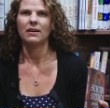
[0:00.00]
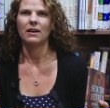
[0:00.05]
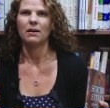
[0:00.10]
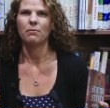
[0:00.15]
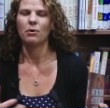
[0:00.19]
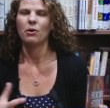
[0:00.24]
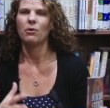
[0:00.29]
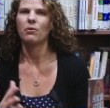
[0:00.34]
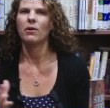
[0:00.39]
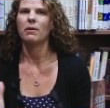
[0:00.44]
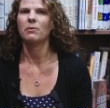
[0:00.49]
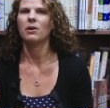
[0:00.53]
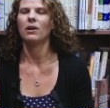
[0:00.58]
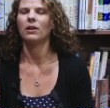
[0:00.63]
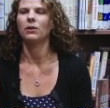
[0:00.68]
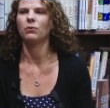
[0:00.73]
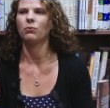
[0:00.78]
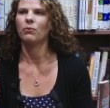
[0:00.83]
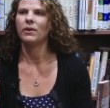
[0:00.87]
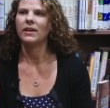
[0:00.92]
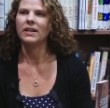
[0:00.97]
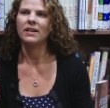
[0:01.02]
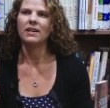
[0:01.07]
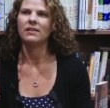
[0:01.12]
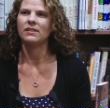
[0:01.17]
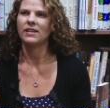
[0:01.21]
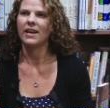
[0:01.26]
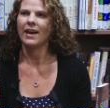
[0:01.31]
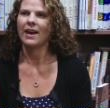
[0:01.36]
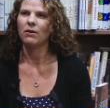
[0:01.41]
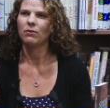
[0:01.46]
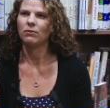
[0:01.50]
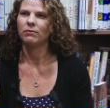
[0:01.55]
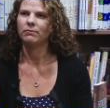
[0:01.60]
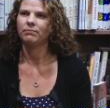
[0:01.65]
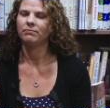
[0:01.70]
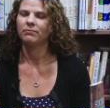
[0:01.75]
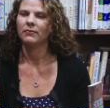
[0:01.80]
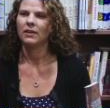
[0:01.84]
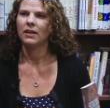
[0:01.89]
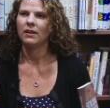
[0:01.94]
program called Reading Town,
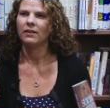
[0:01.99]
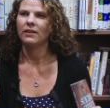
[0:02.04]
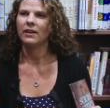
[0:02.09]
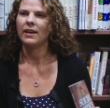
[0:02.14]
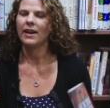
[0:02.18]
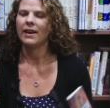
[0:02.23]
that